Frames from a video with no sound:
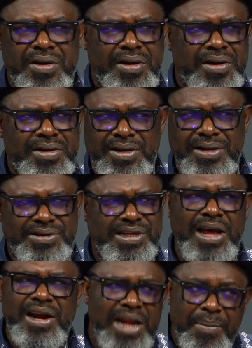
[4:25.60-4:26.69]
the
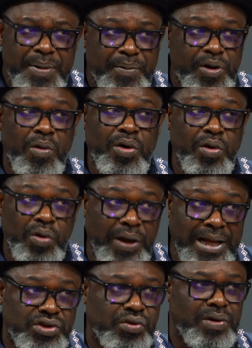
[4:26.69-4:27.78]
terrain that people don't want to
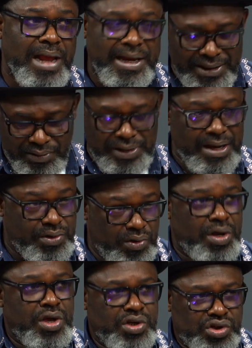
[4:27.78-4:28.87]
get to. Like you
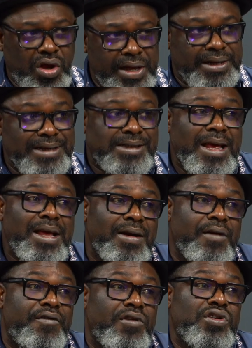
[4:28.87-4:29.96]
he said
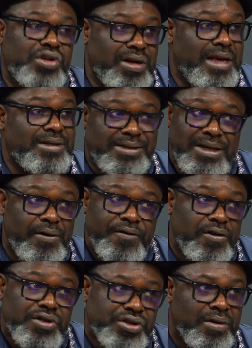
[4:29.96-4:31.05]
revolution, but it's still
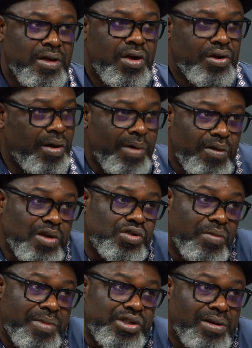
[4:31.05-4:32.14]
revolution. Nobody wants to
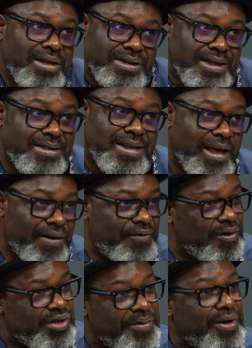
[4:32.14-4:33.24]
mention things like
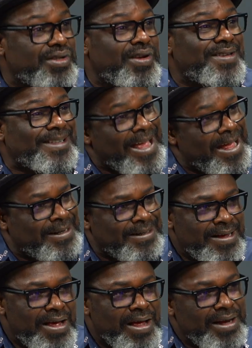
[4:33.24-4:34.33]
revolution because you're scared.
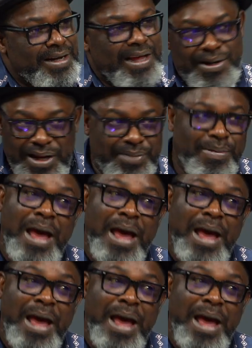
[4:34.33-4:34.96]
It might be